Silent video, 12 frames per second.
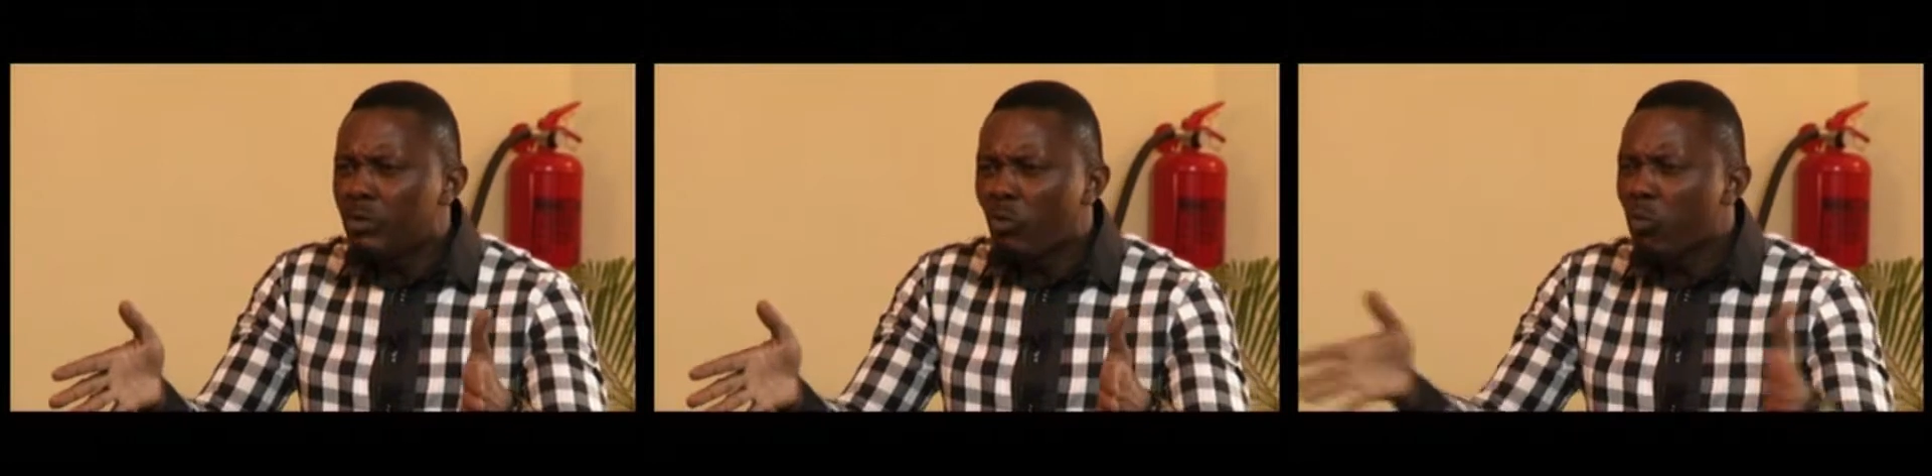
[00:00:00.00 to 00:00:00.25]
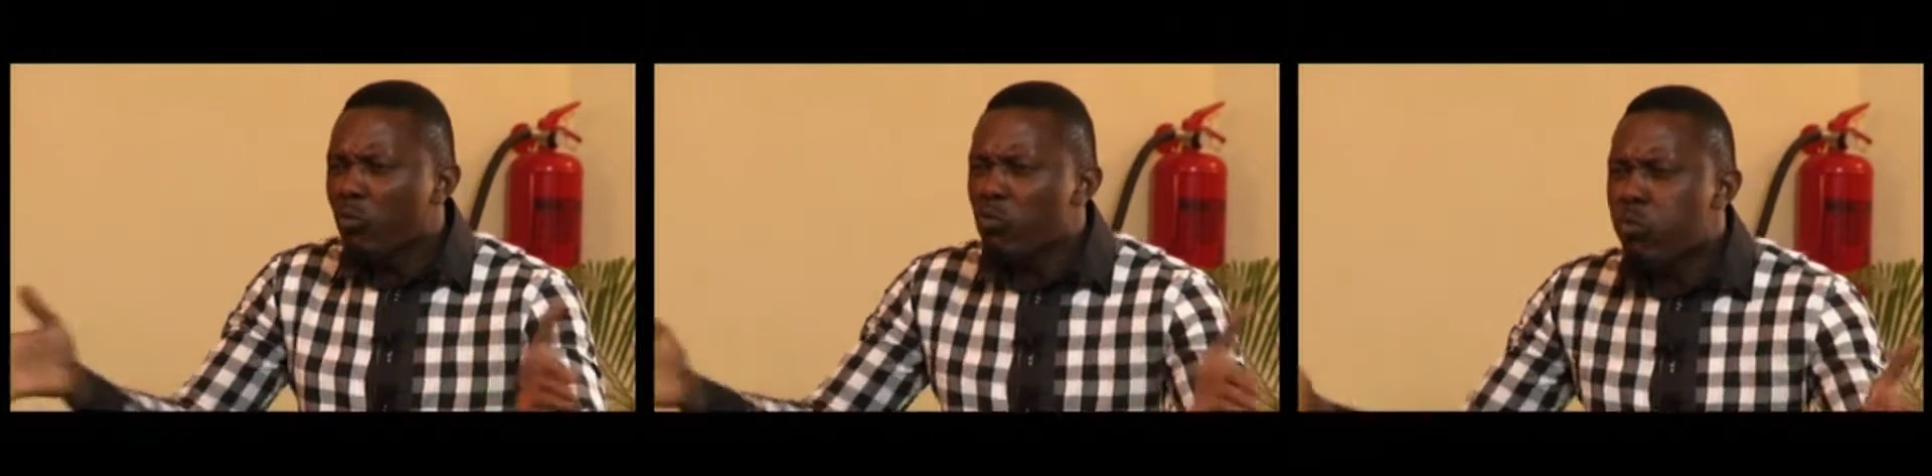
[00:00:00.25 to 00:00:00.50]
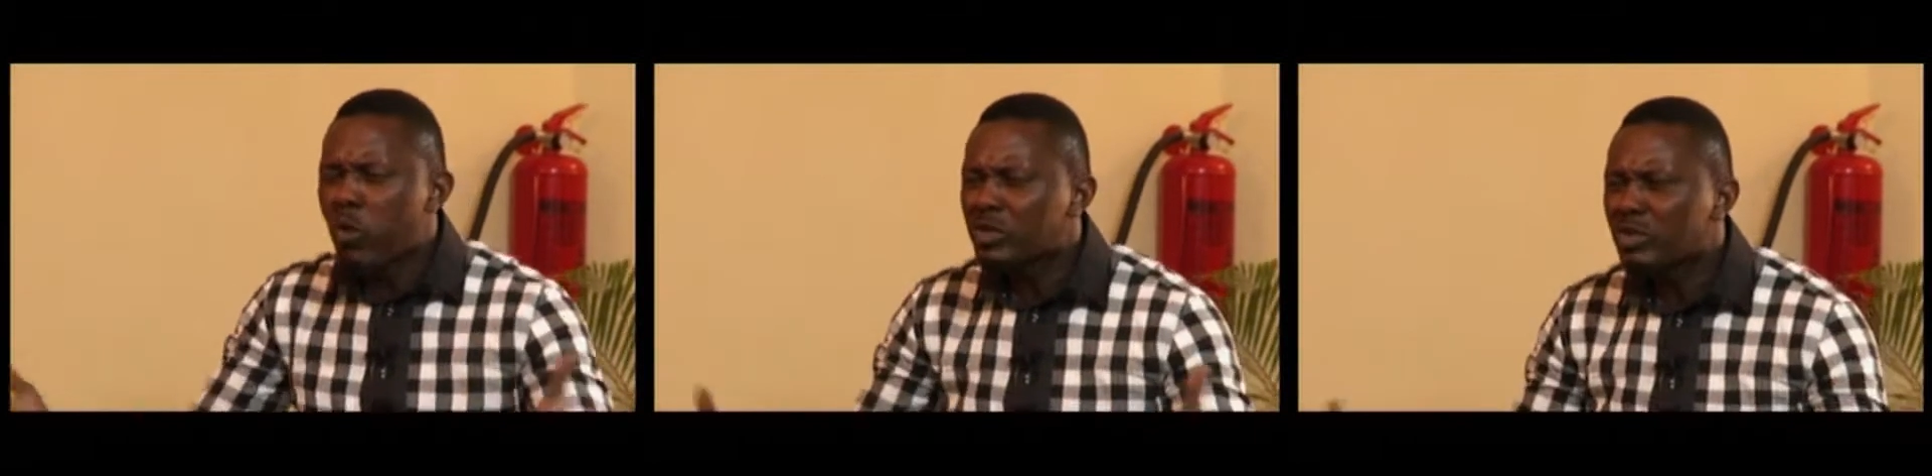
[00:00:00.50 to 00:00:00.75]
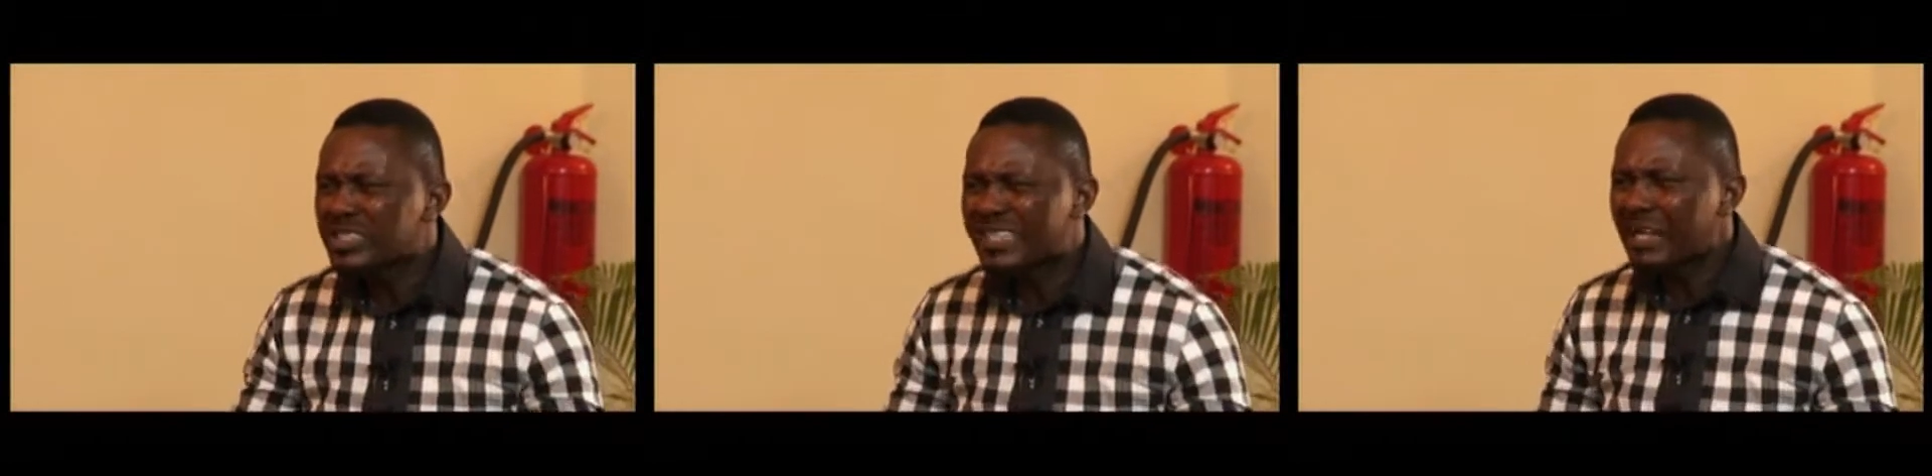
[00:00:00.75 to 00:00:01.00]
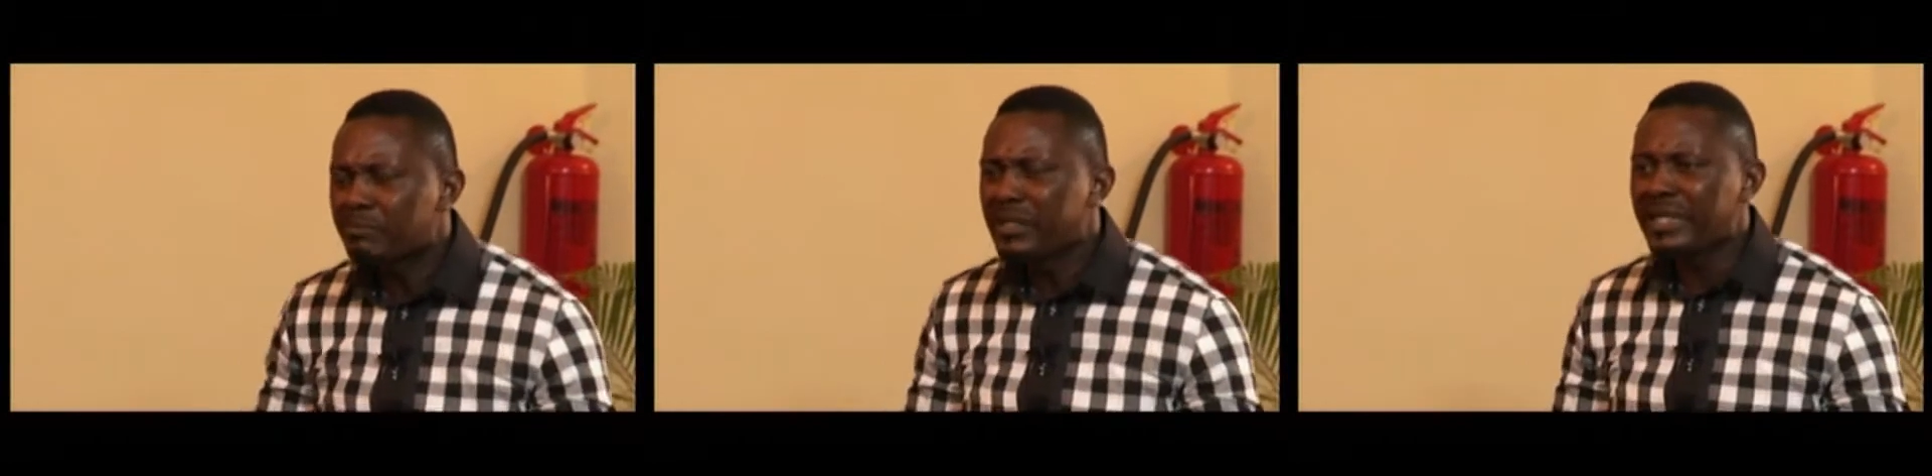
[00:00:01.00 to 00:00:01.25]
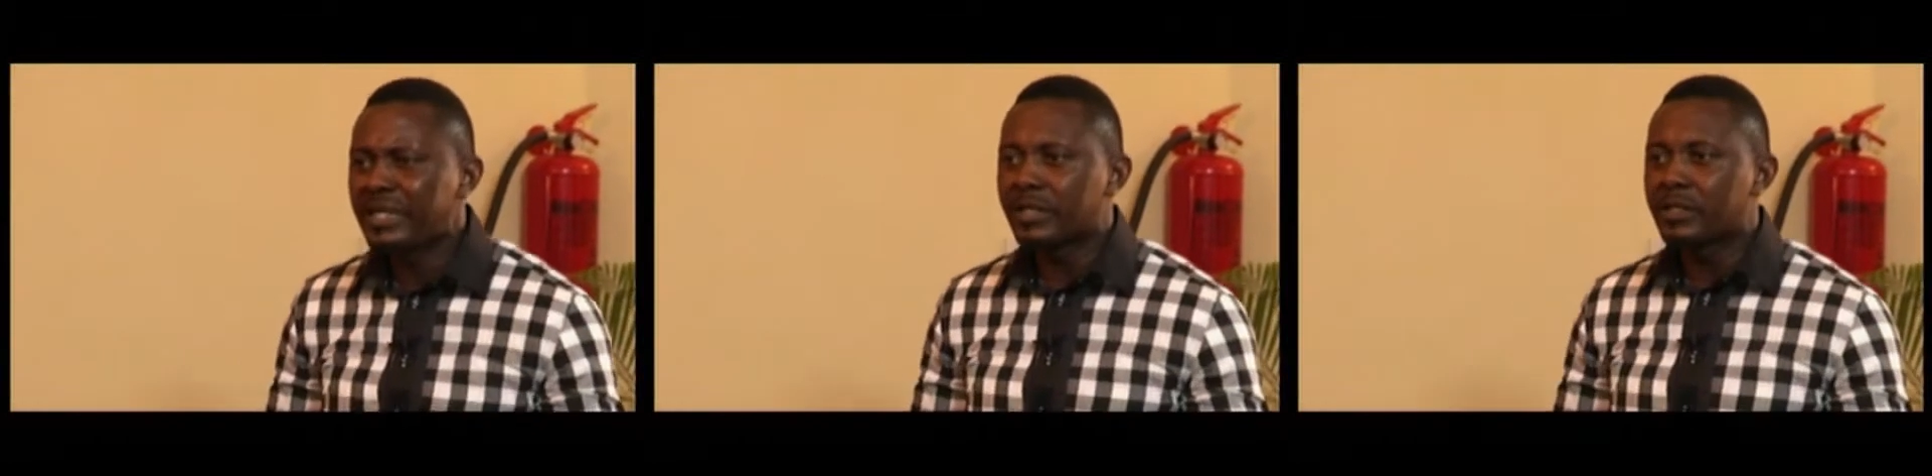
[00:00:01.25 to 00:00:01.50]
What does that
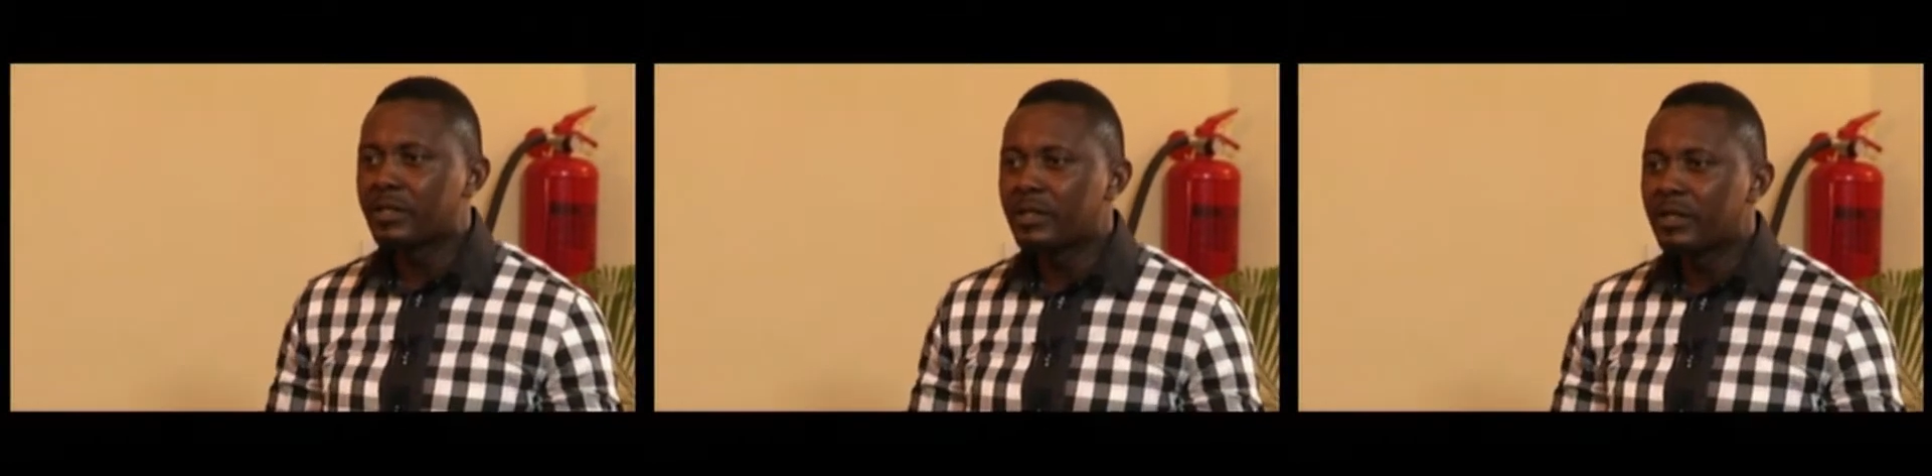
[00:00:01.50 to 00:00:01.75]
mean?